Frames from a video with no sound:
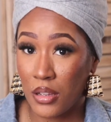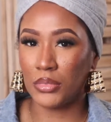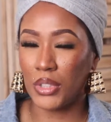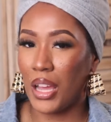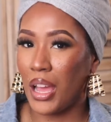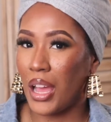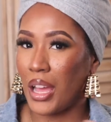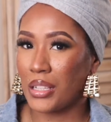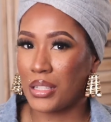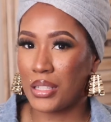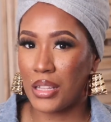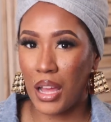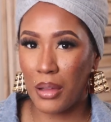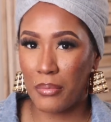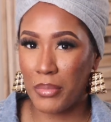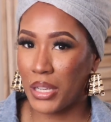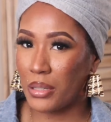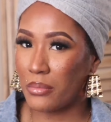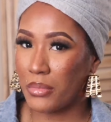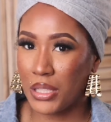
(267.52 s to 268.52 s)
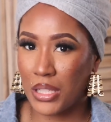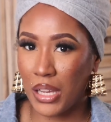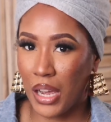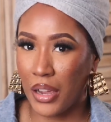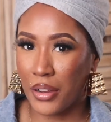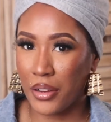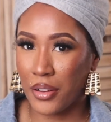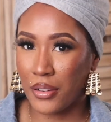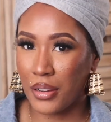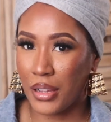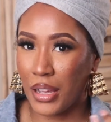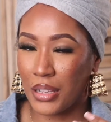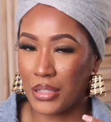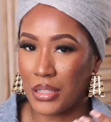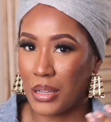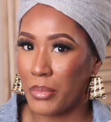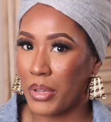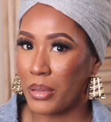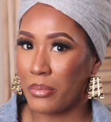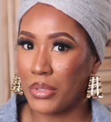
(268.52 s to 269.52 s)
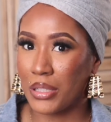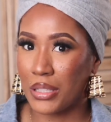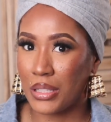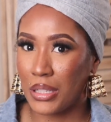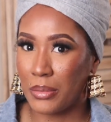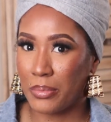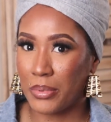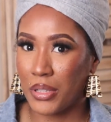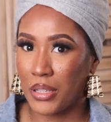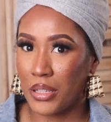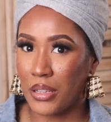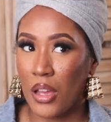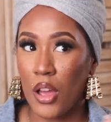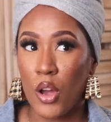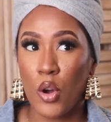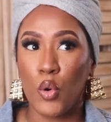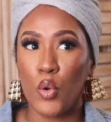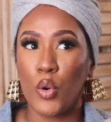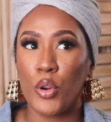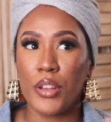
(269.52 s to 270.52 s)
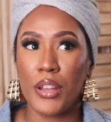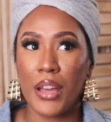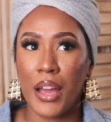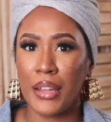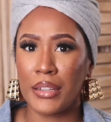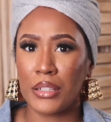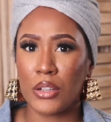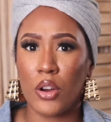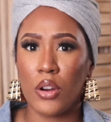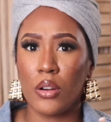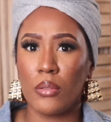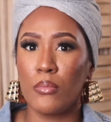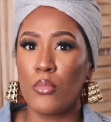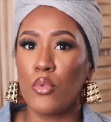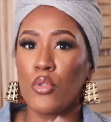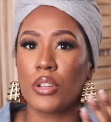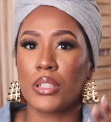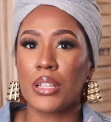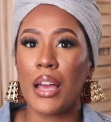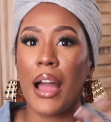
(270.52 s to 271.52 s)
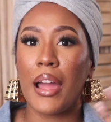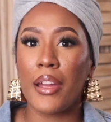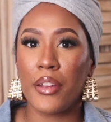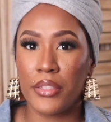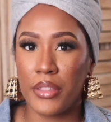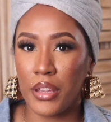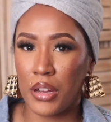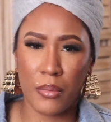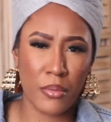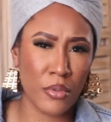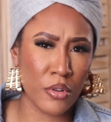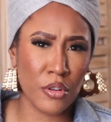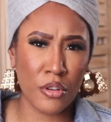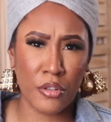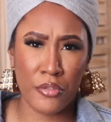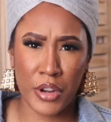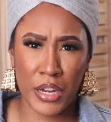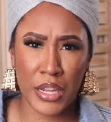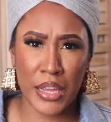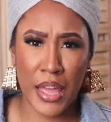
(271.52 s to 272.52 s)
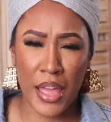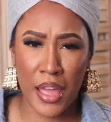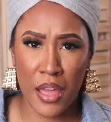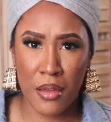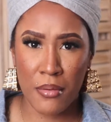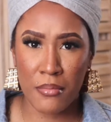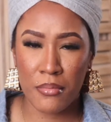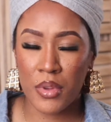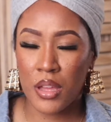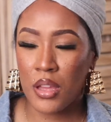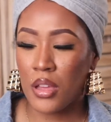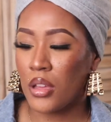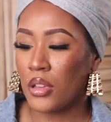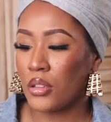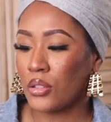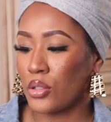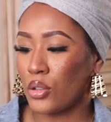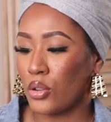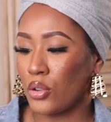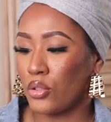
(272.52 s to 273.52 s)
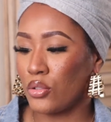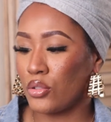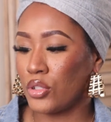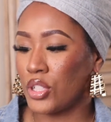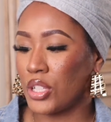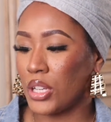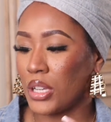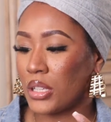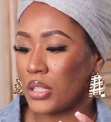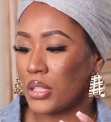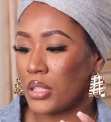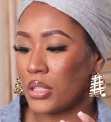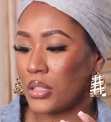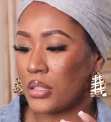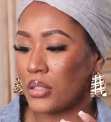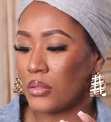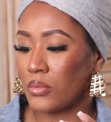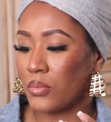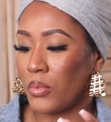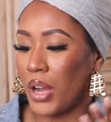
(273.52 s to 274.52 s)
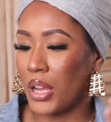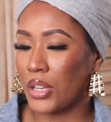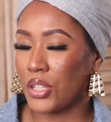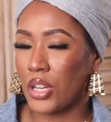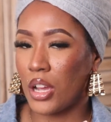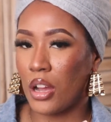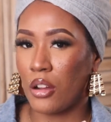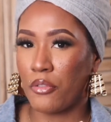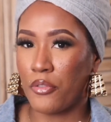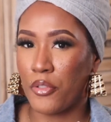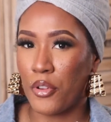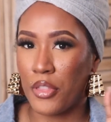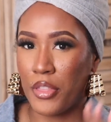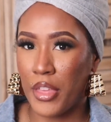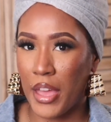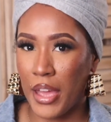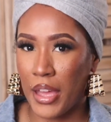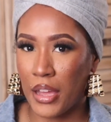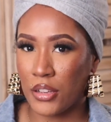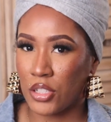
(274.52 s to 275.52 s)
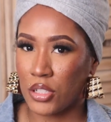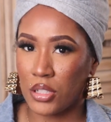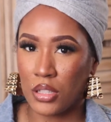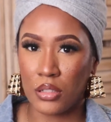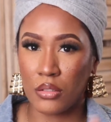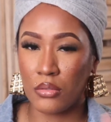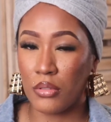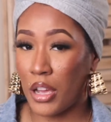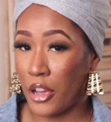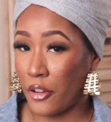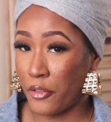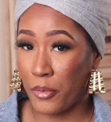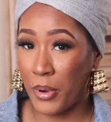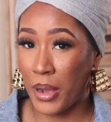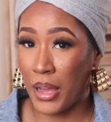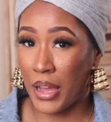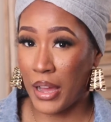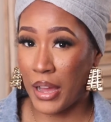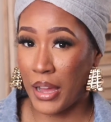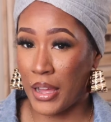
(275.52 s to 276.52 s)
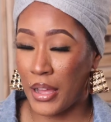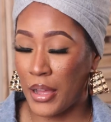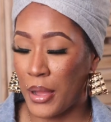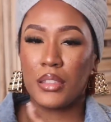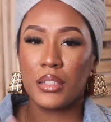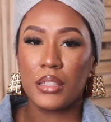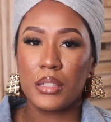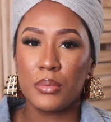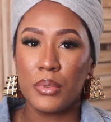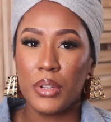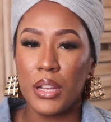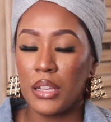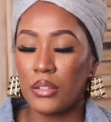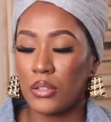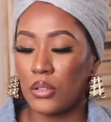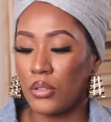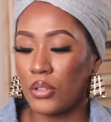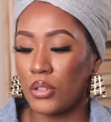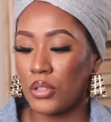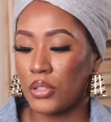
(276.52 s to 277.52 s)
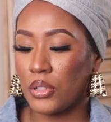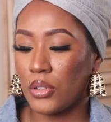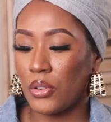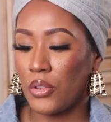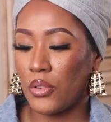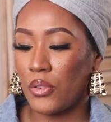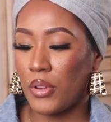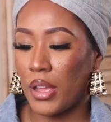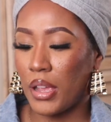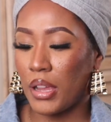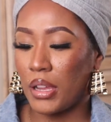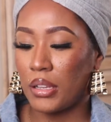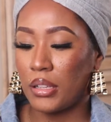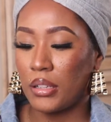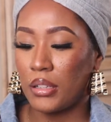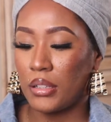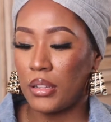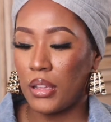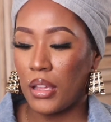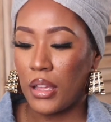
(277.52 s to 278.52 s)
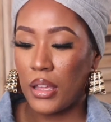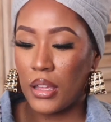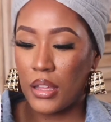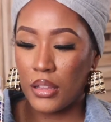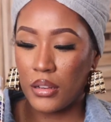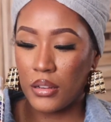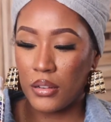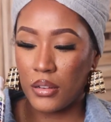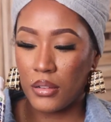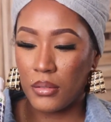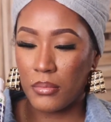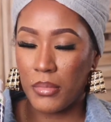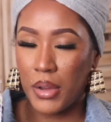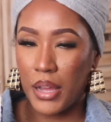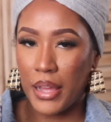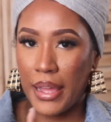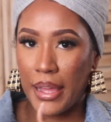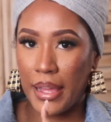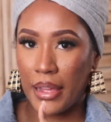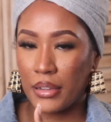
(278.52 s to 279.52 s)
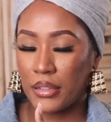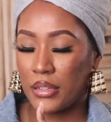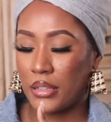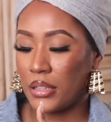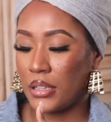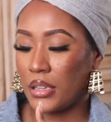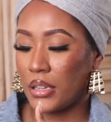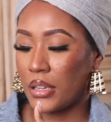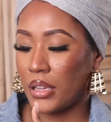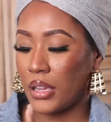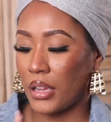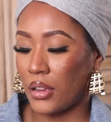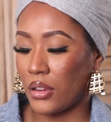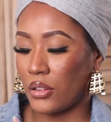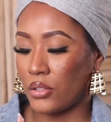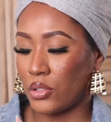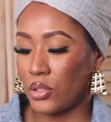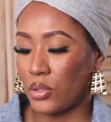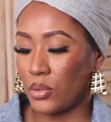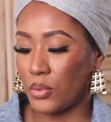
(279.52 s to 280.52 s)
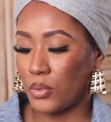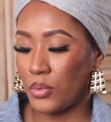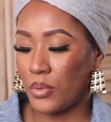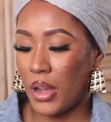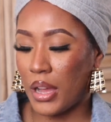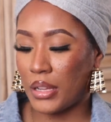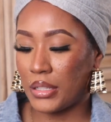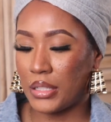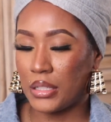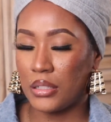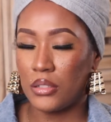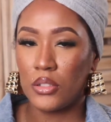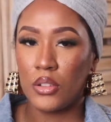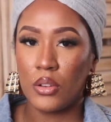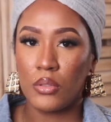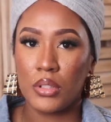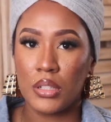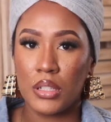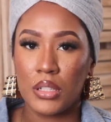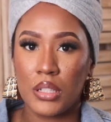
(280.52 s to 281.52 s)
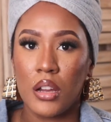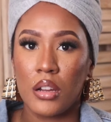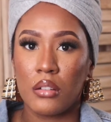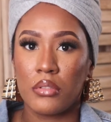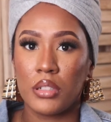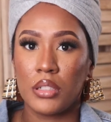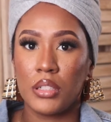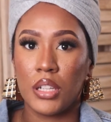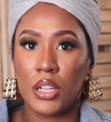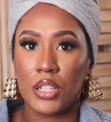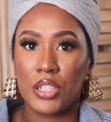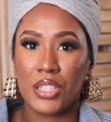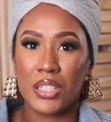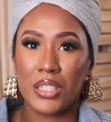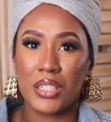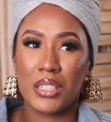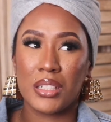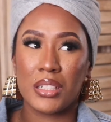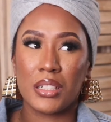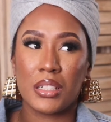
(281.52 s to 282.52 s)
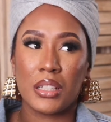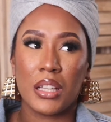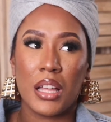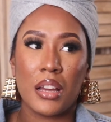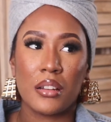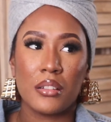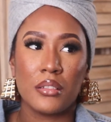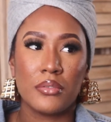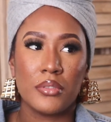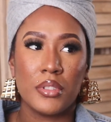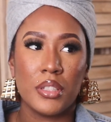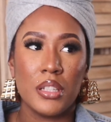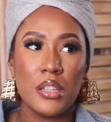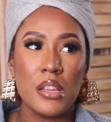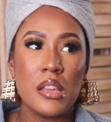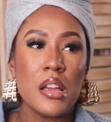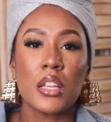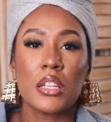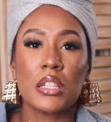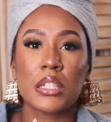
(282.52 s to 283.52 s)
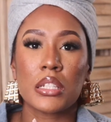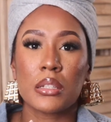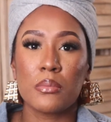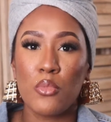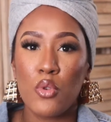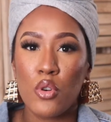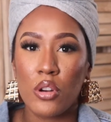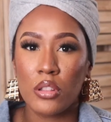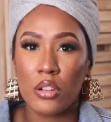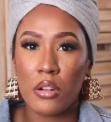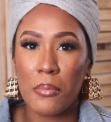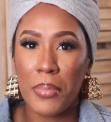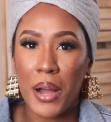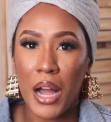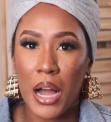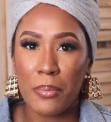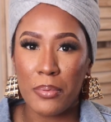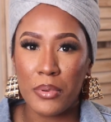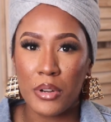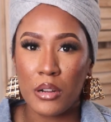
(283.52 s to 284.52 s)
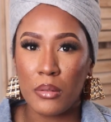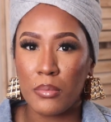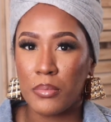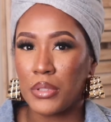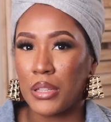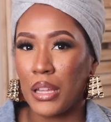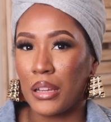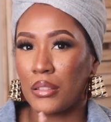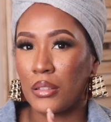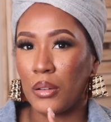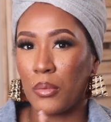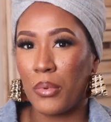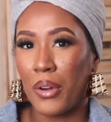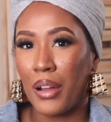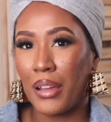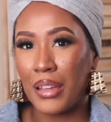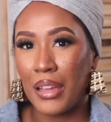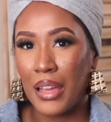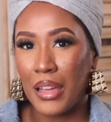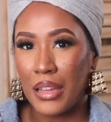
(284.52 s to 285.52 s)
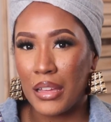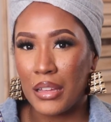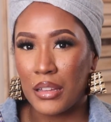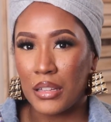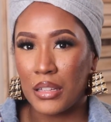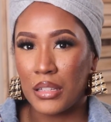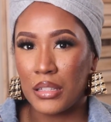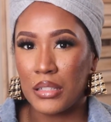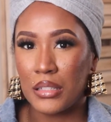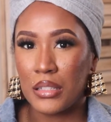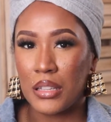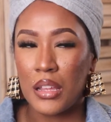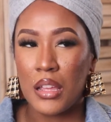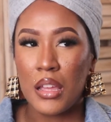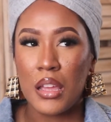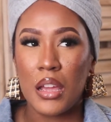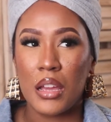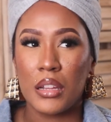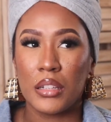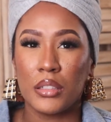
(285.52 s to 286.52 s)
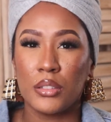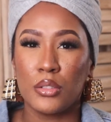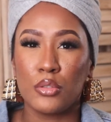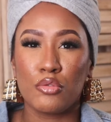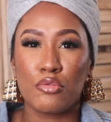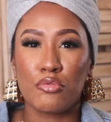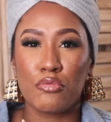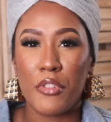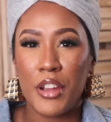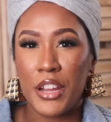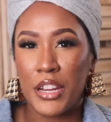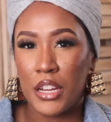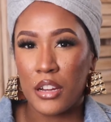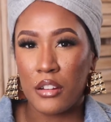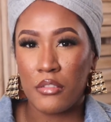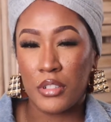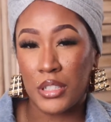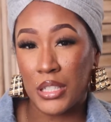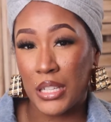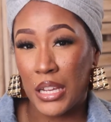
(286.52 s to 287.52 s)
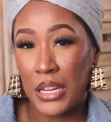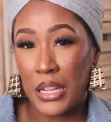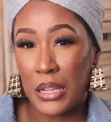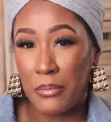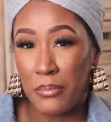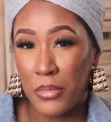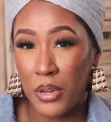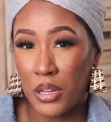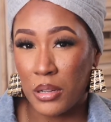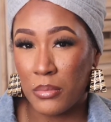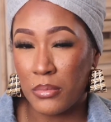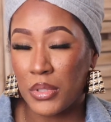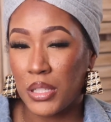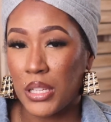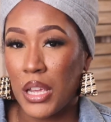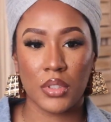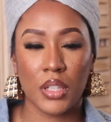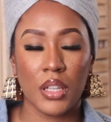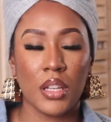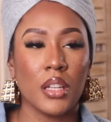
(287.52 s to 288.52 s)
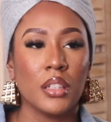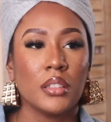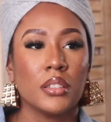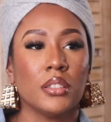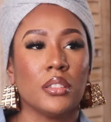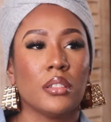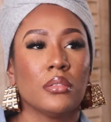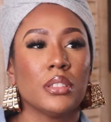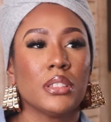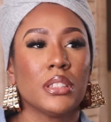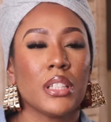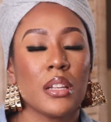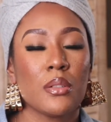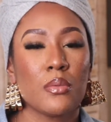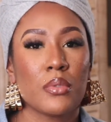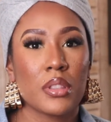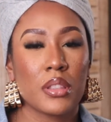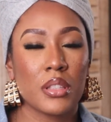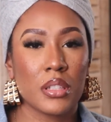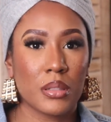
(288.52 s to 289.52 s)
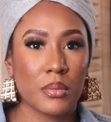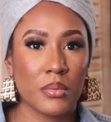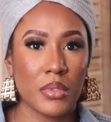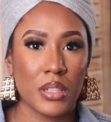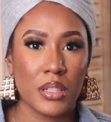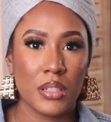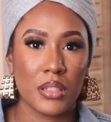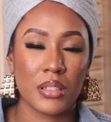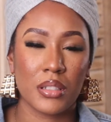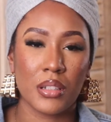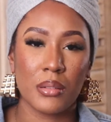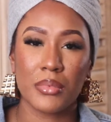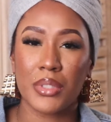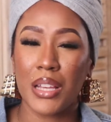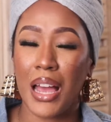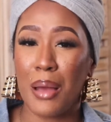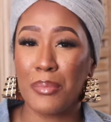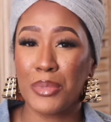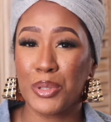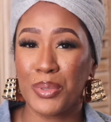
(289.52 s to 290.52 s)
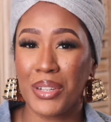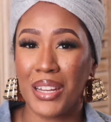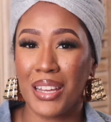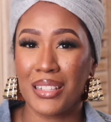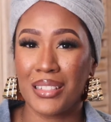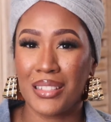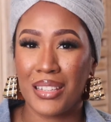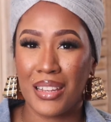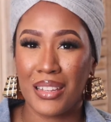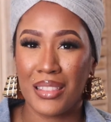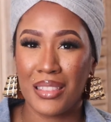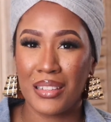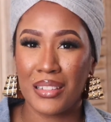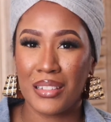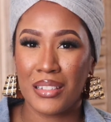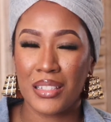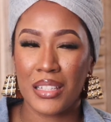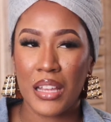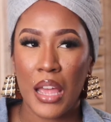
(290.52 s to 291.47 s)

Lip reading: It has not made me tired. It has not made me sleepy or not more tired than I already am. So just watch out for that. Just a little FYI. This one has also aided in my acne care too. I did notice a reduction in a lot of the smaller pop-ups, like the whiteheads and the little red irritating bumps. The only thing with this one is sometimes when I take this,